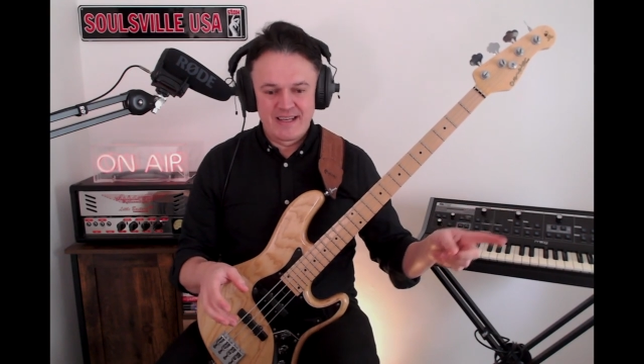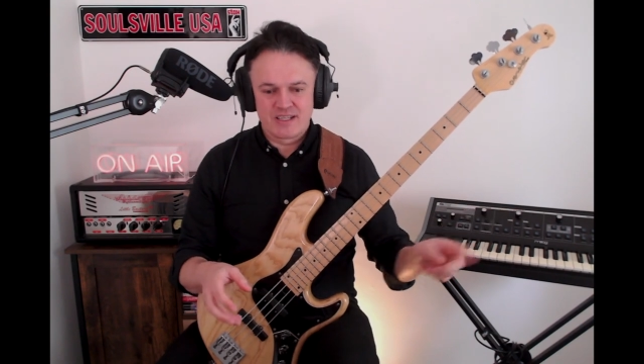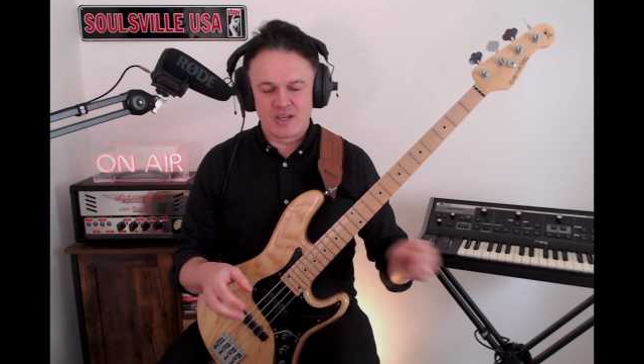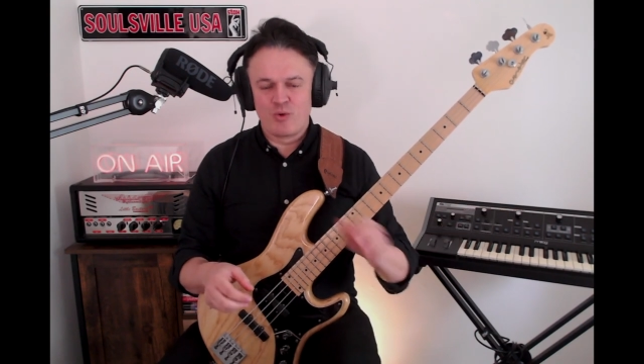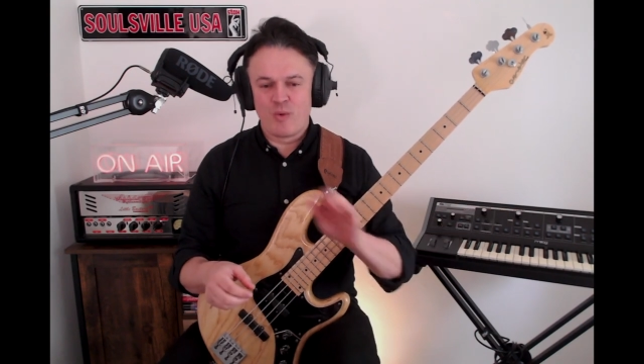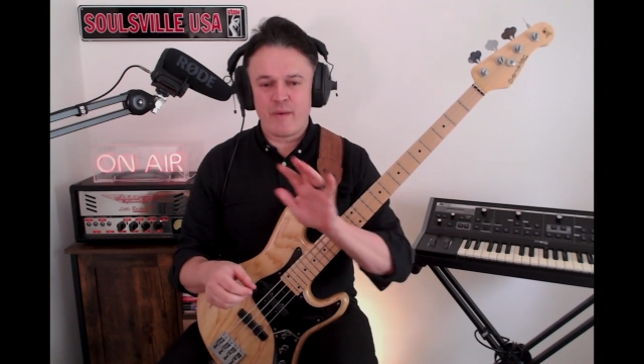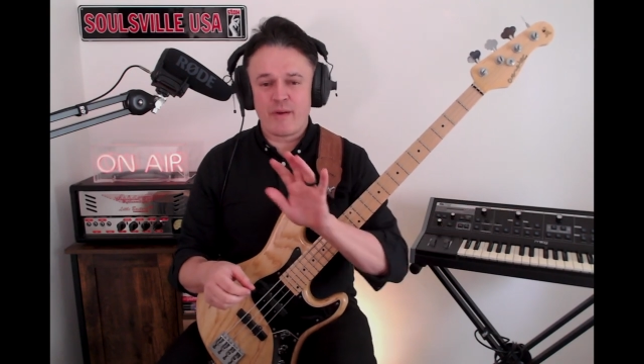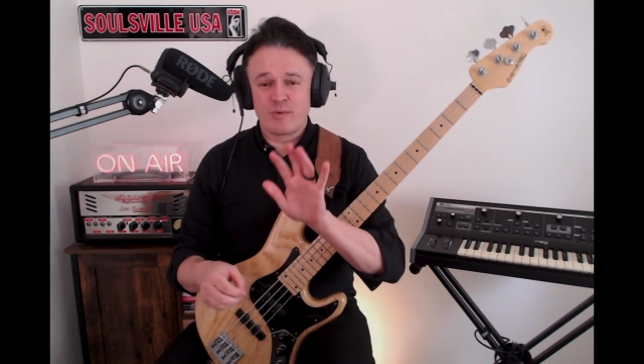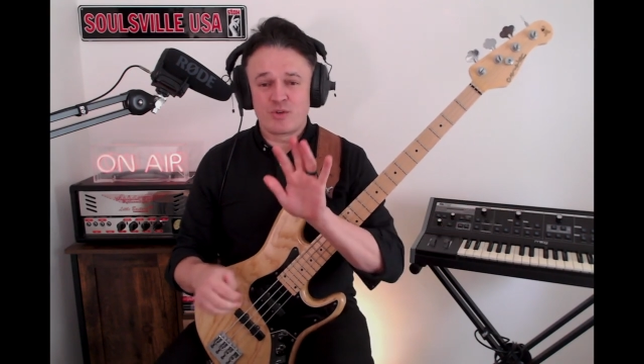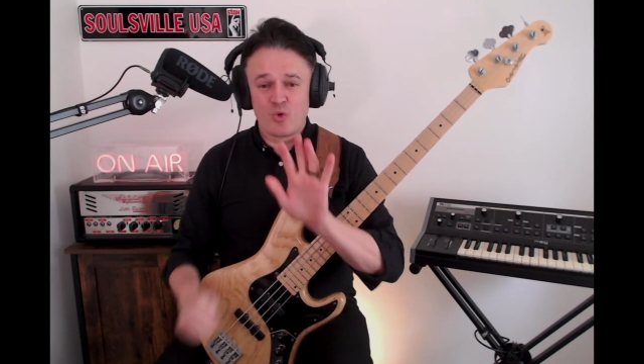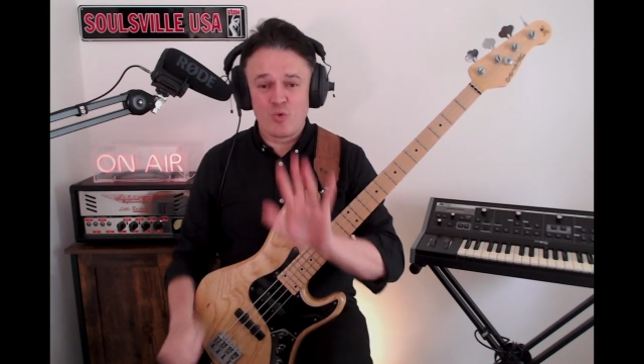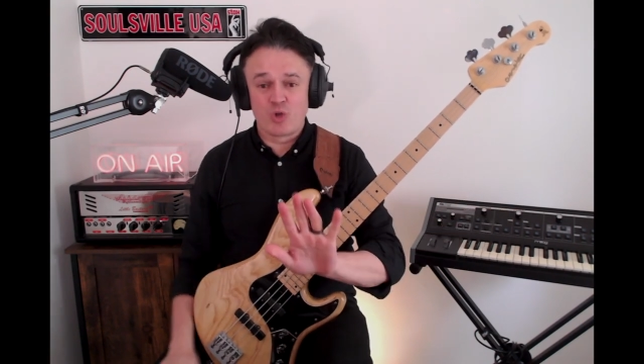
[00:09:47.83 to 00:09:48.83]
So where it
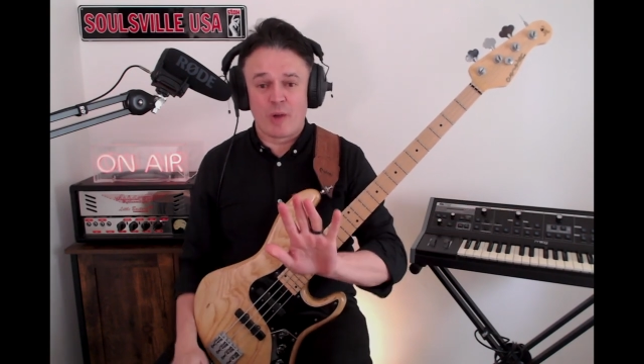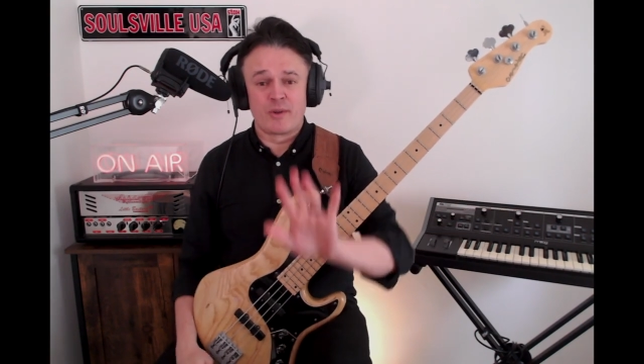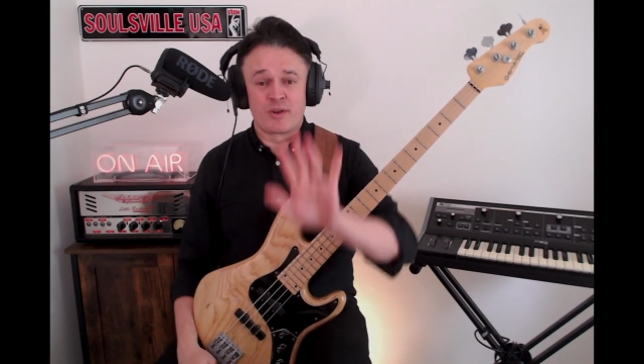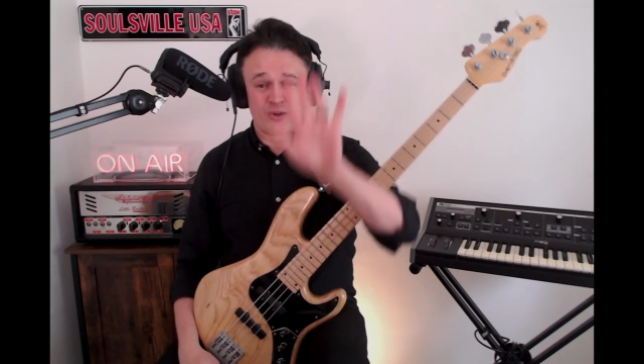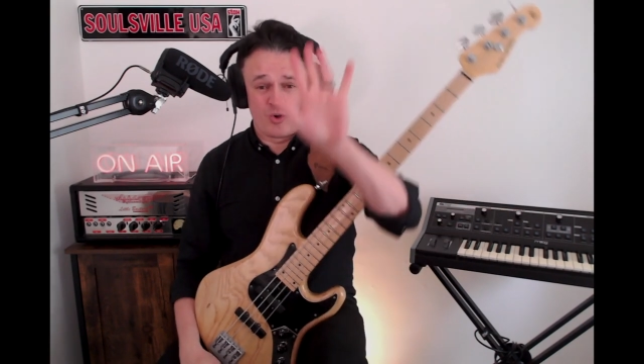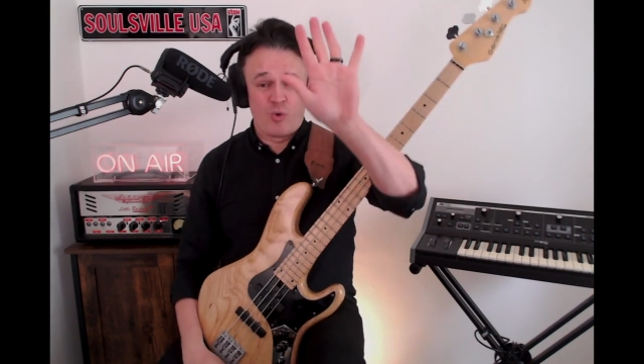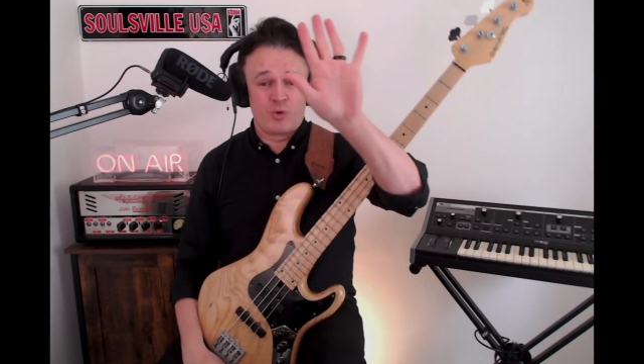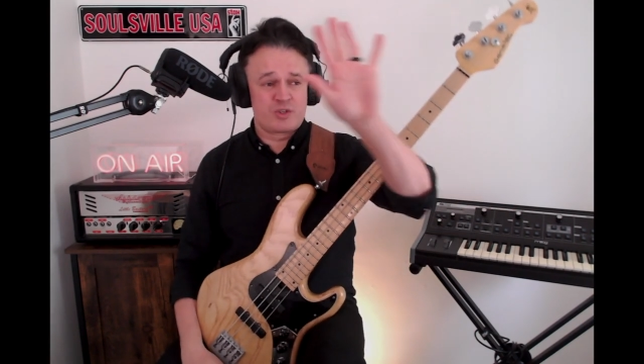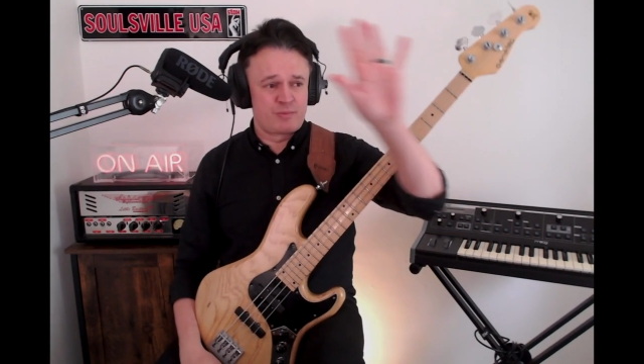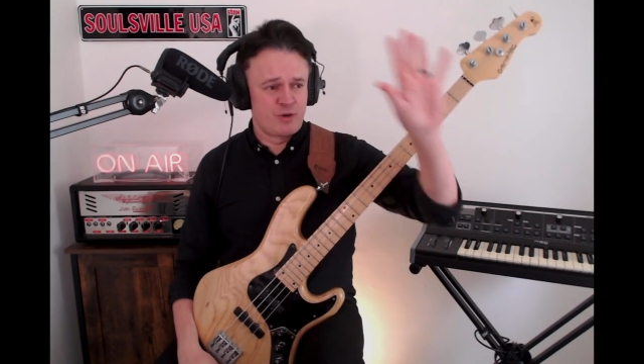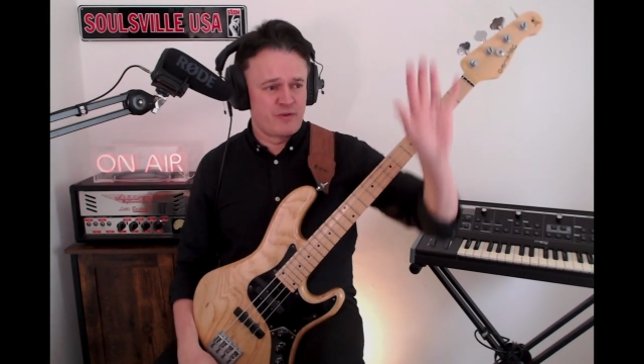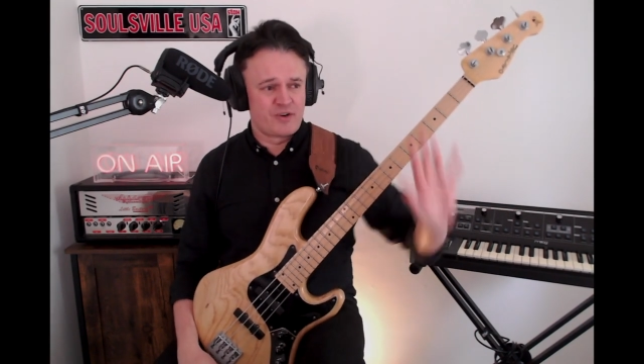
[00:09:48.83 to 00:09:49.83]
was all dominant
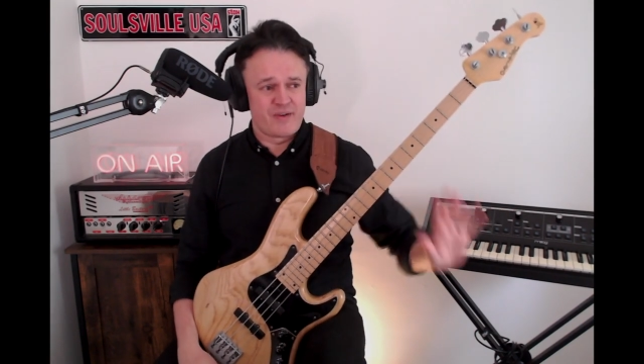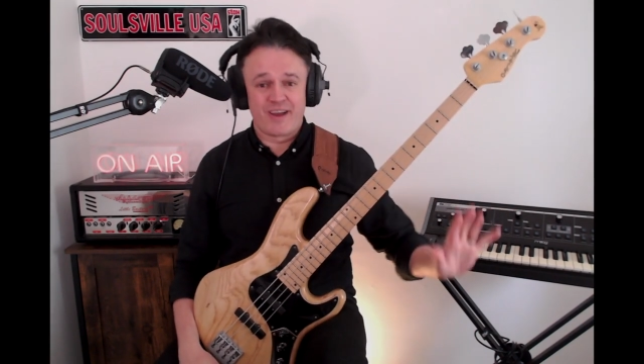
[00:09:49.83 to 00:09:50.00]
chords moving